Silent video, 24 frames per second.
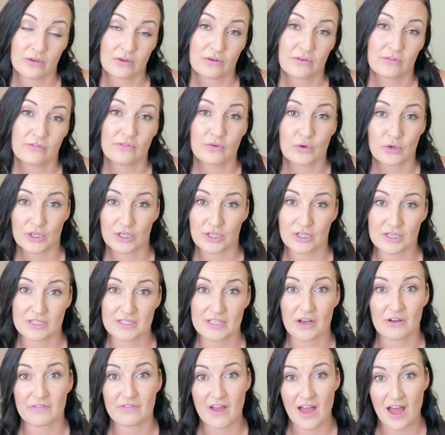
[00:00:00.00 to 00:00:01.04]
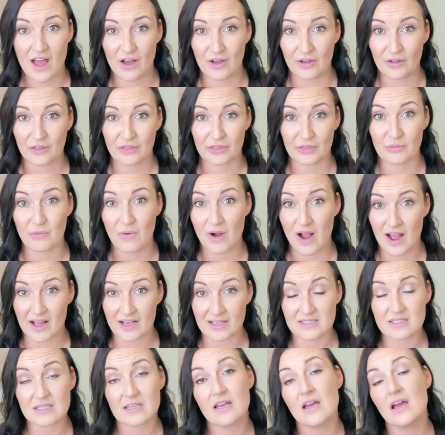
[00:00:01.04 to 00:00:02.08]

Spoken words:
for yourself health-wise.